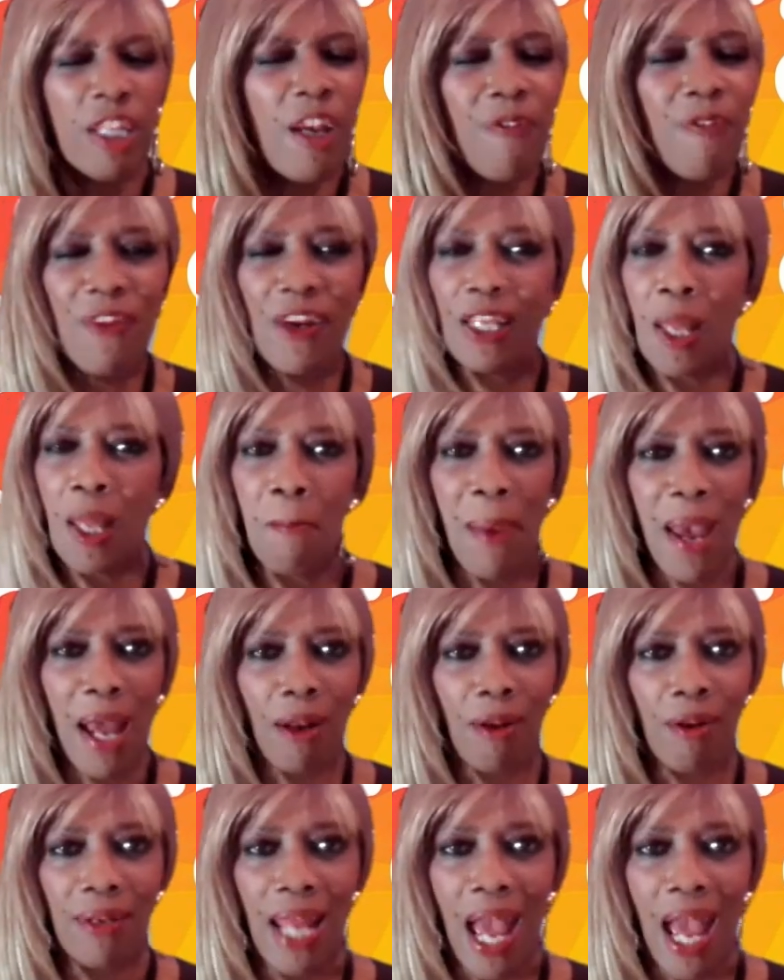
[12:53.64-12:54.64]
You're feeling
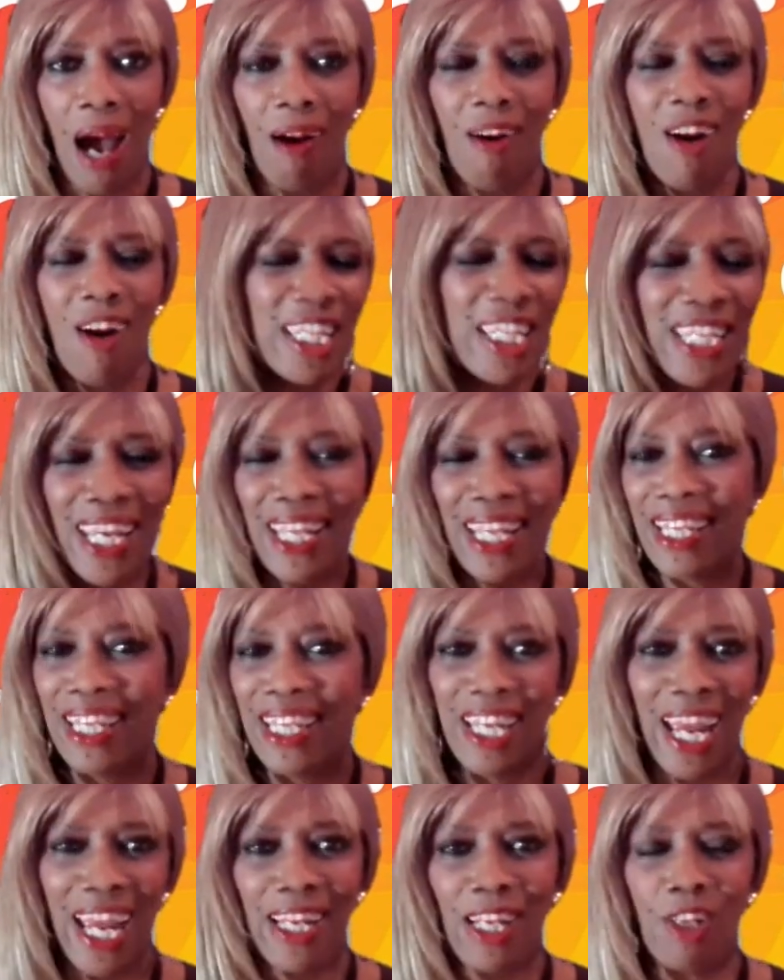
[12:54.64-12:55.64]
better now. You're
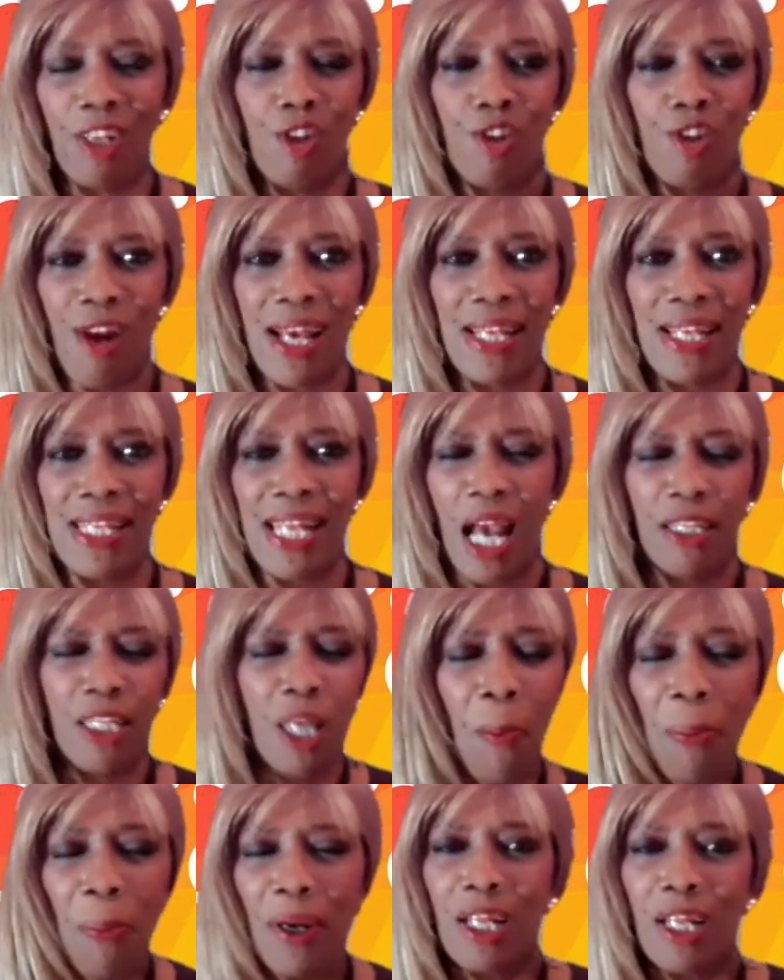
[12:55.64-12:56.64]
getting dressed now.
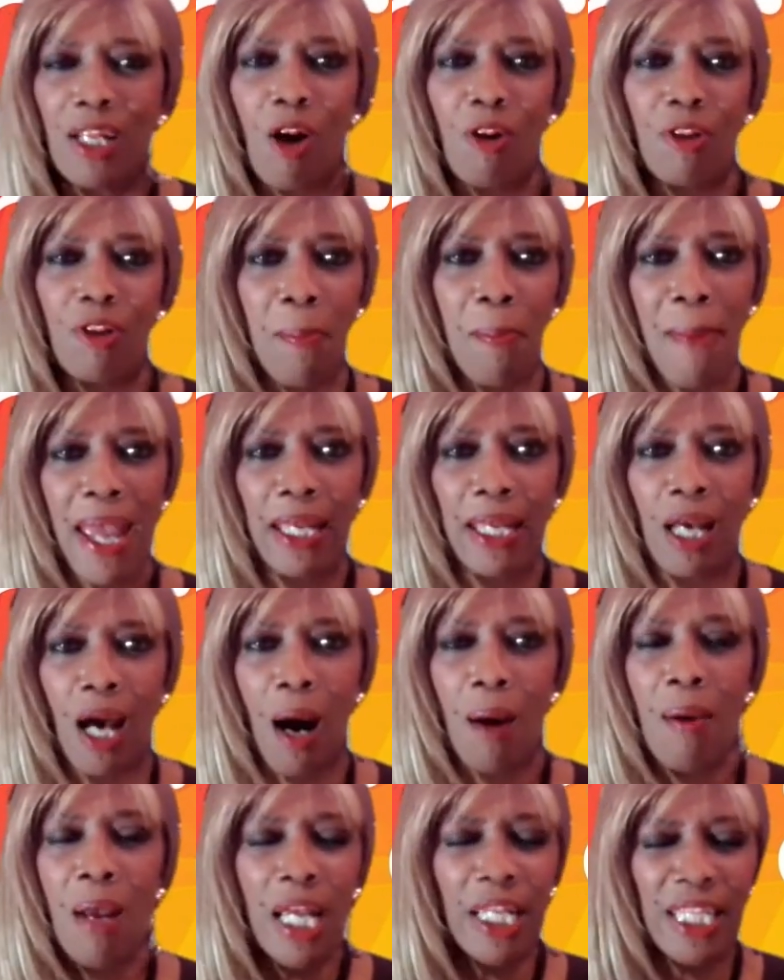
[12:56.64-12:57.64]
You're putting on your
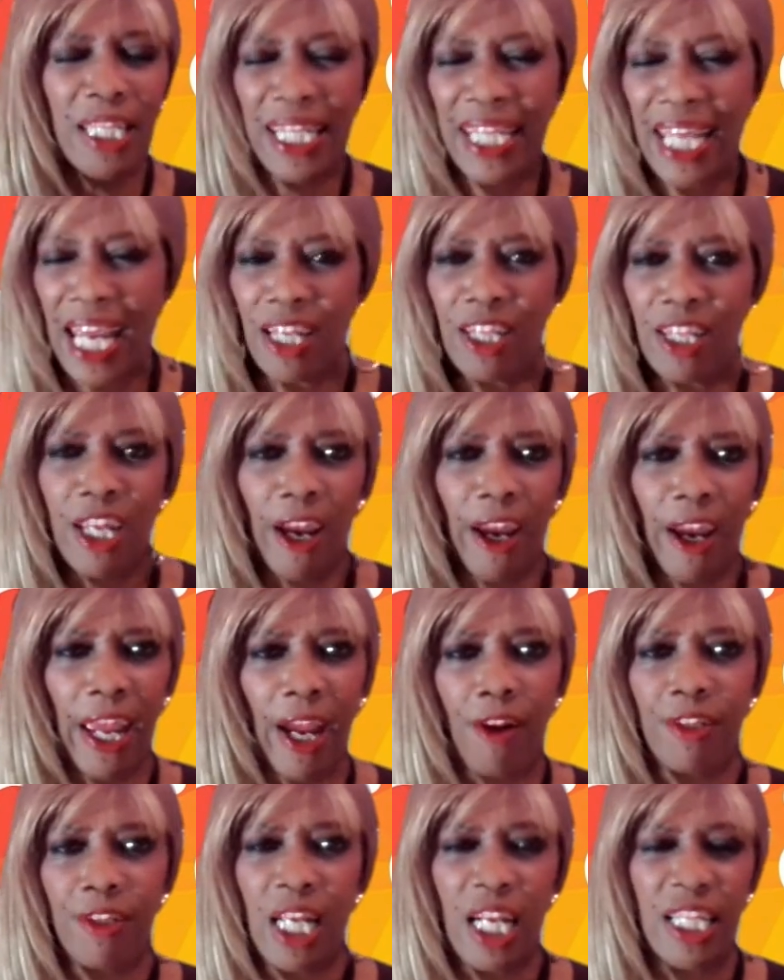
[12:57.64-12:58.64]
makeup. You're getting your
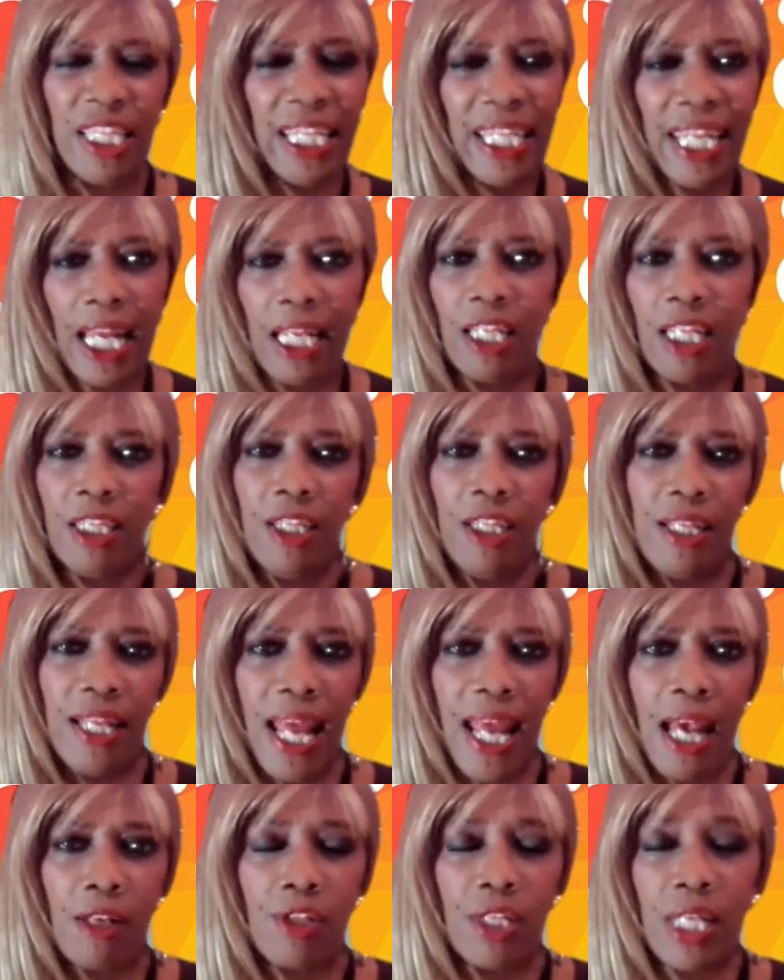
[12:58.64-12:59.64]
hair done. You're getting
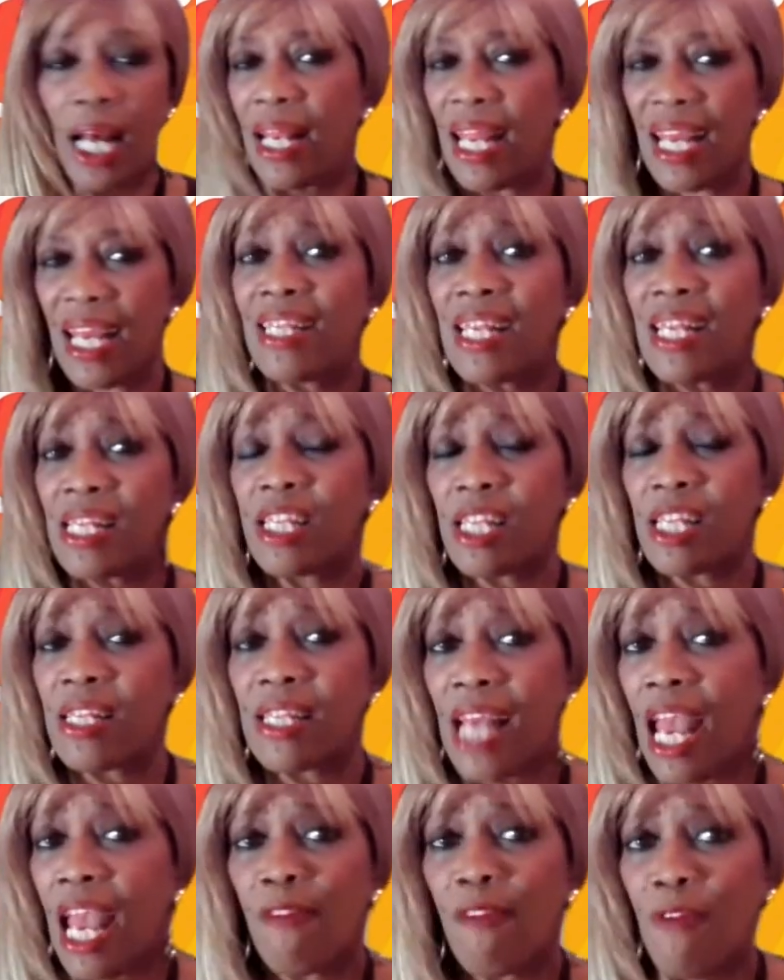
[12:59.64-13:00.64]
your nails done. And this
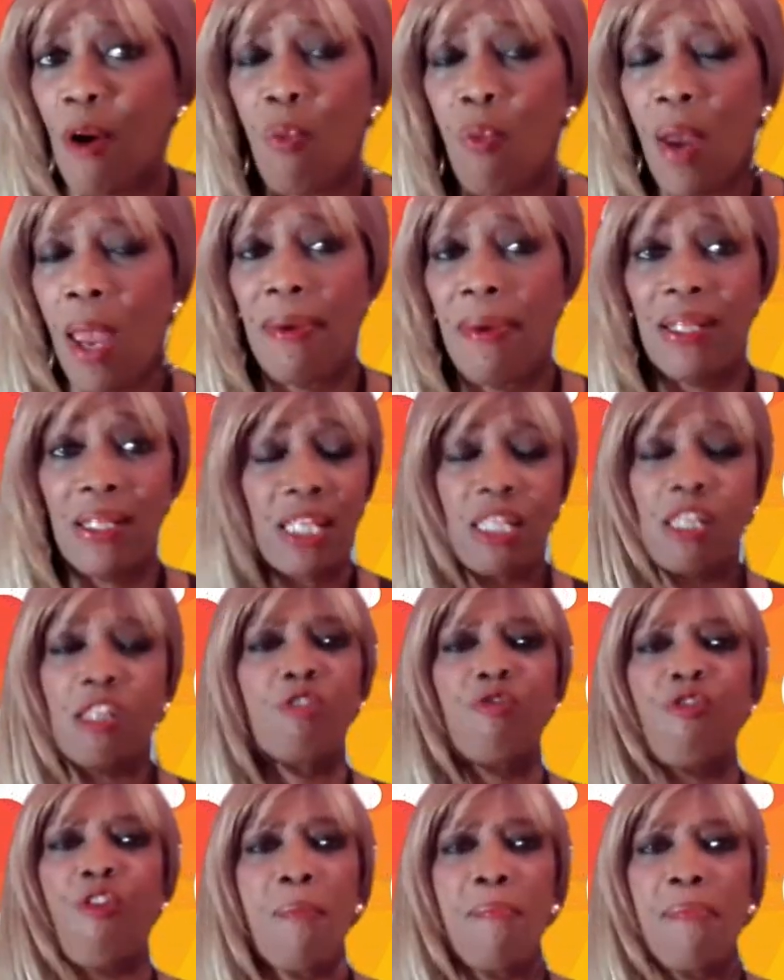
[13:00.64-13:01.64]
just ain't for women.
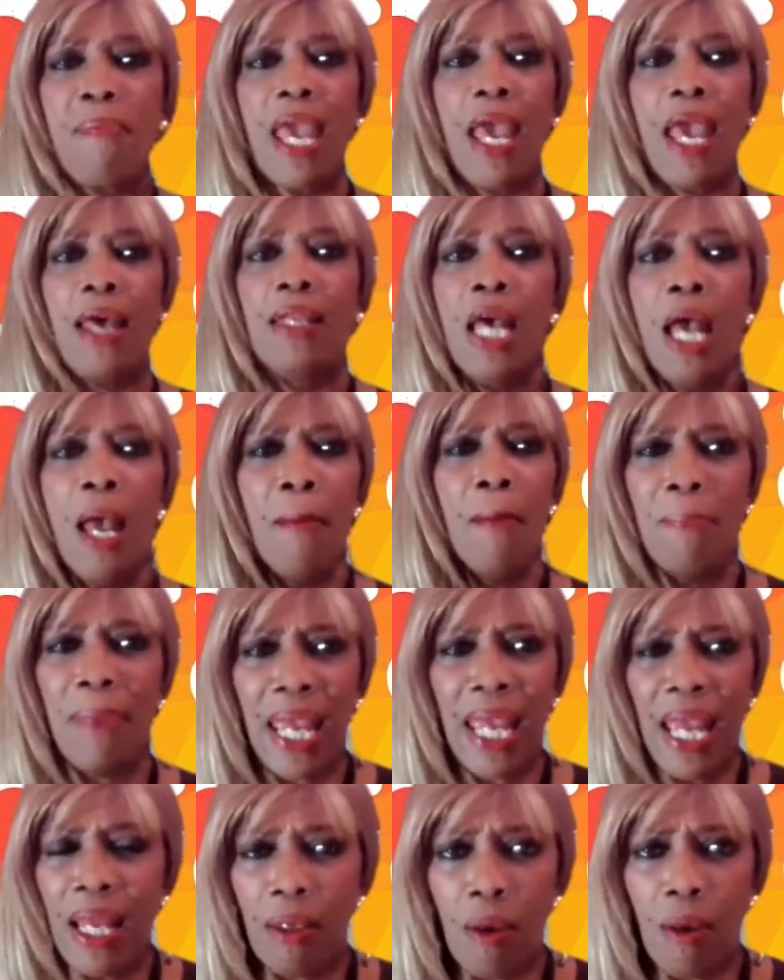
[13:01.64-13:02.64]
This is for men.
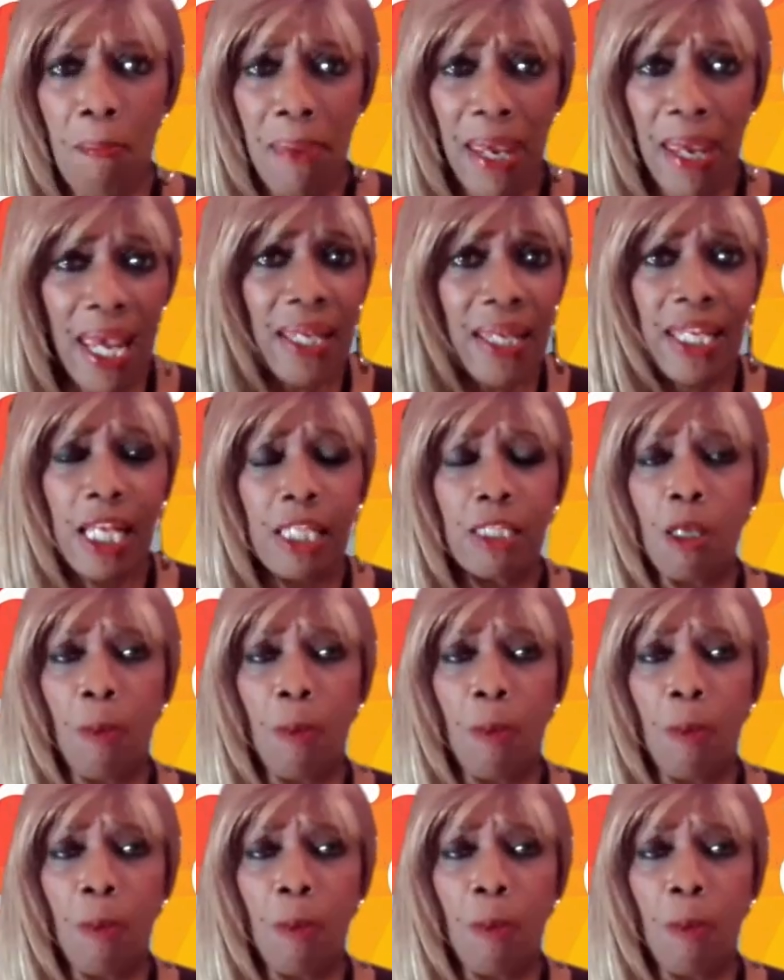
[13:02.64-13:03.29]
Men